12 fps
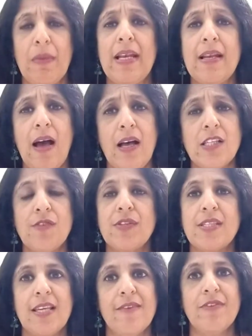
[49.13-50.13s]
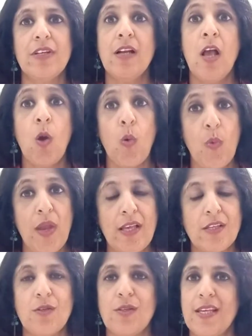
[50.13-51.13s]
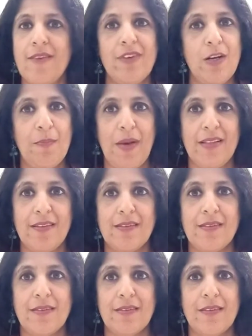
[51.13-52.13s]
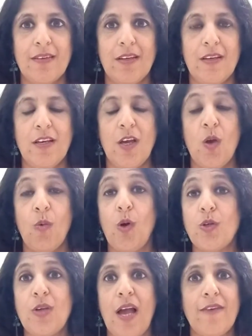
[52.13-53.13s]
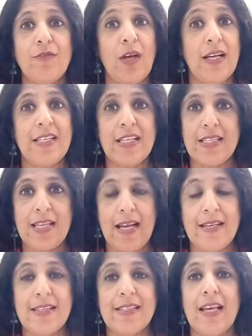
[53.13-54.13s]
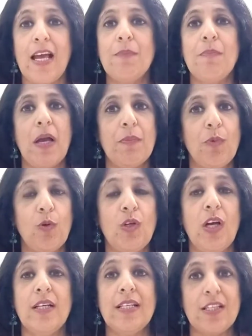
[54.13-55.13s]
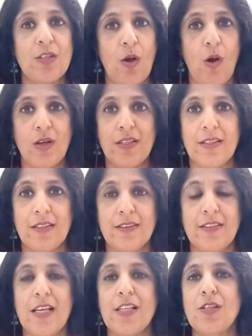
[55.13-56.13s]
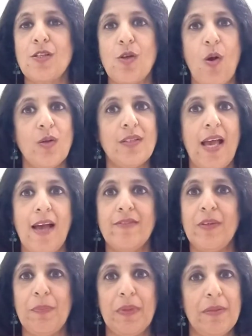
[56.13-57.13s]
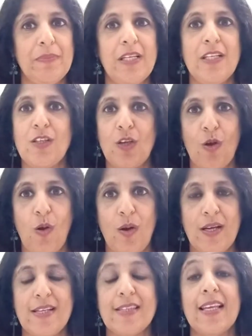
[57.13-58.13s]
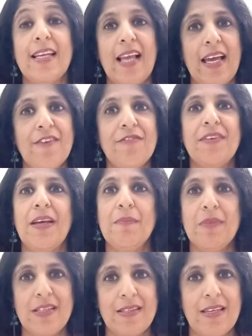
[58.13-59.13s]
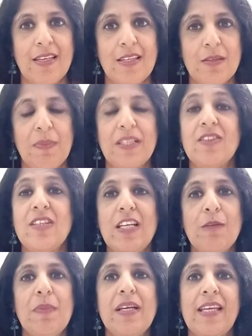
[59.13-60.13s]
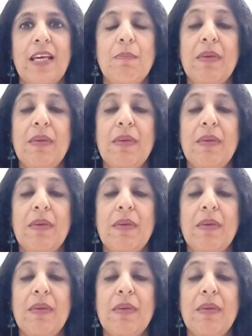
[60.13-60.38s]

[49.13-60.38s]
may last for several weeks to several months. What you have to understand is that bipolar disorder does not have a permanent cure. It is a lifetime disease, but treatment can